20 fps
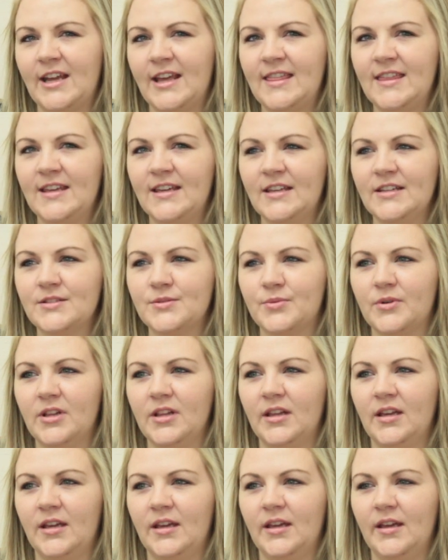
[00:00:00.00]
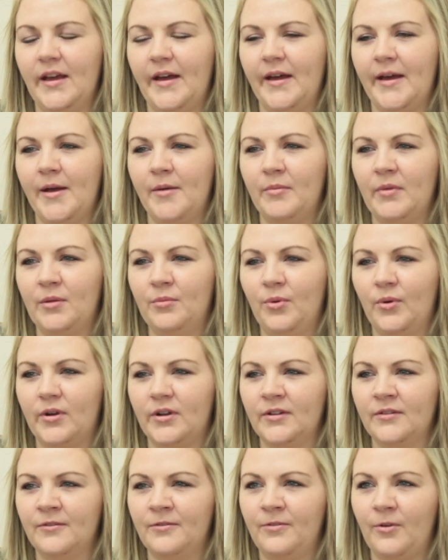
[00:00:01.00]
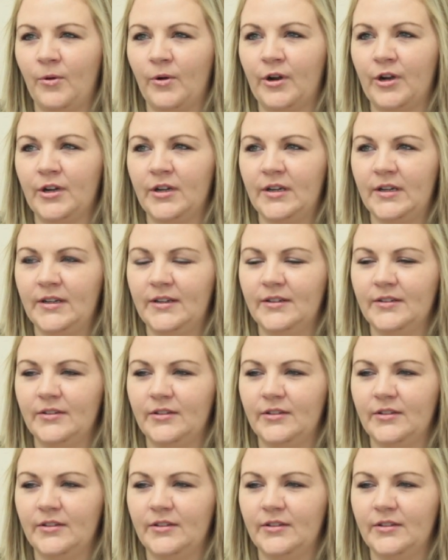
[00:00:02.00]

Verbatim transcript: I think it's really um, important for